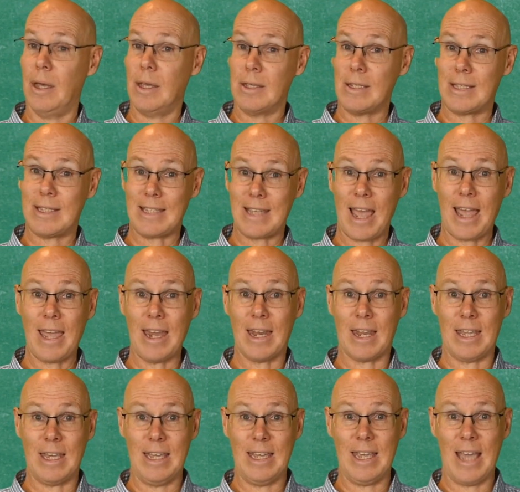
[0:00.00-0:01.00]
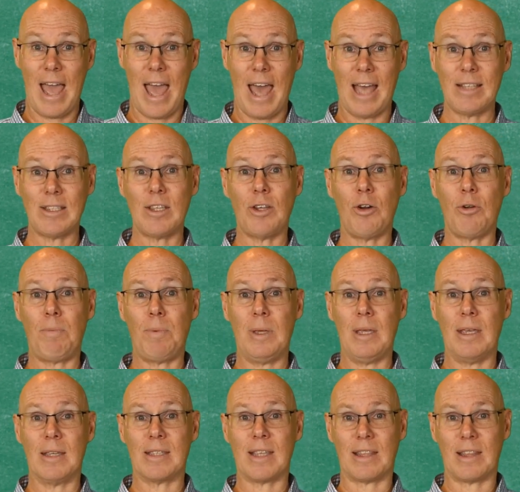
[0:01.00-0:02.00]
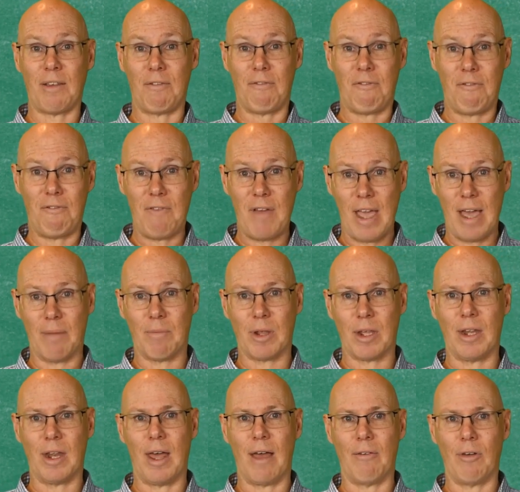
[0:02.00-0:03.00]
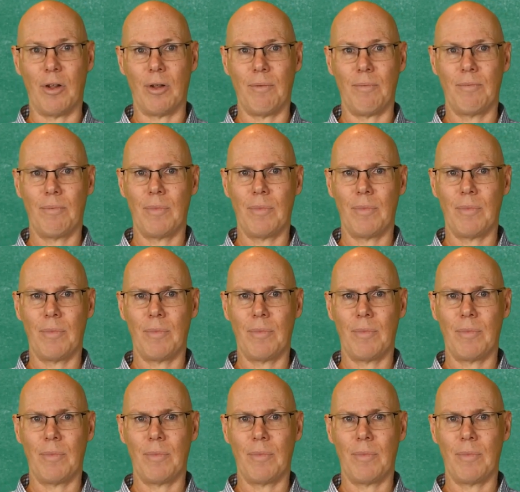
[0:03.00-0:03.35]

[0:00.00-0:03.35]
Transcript: Secondly, S&OP is at the family level.